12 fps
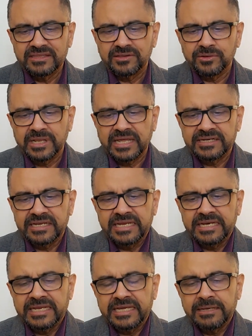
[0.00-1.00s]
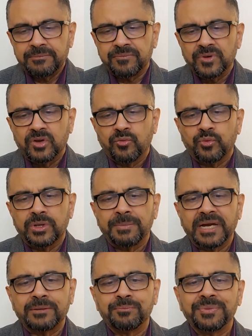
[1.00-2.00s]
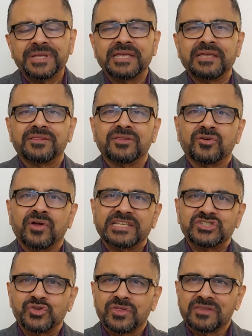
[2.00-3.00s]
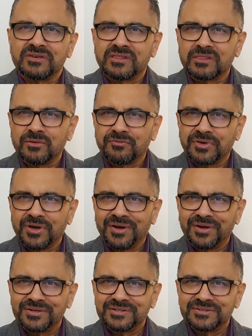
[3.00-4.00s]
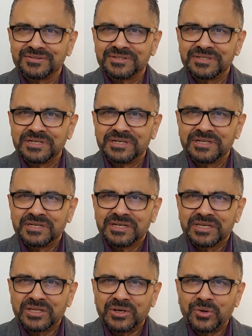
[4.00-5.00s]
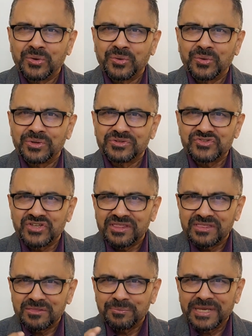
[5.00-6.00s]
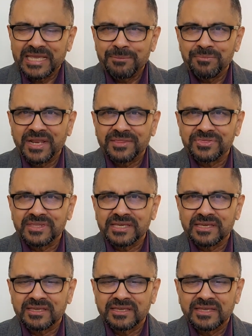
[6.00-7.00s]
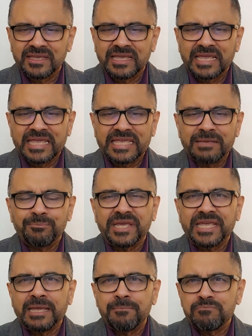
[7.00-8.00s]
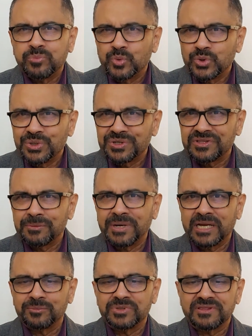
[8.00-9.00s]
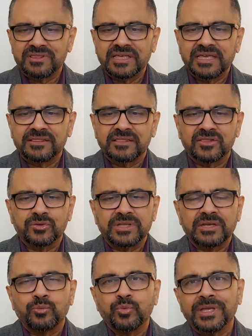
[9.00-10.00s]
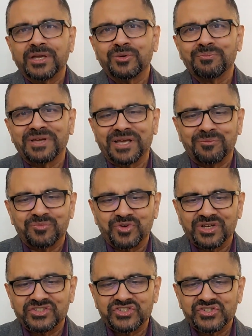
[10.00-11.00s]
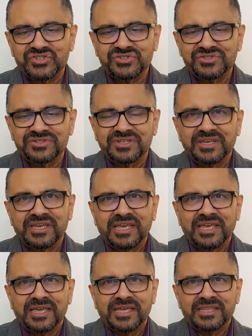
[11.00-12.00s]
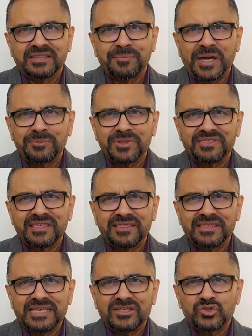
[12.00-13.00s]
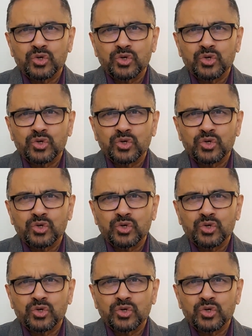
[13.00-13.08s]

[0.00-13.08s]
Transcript: so that in him we might be the righteousness of God. You know, Jesus became nothing. He became poor, the Bible says, so that we could become rich. The Bible says he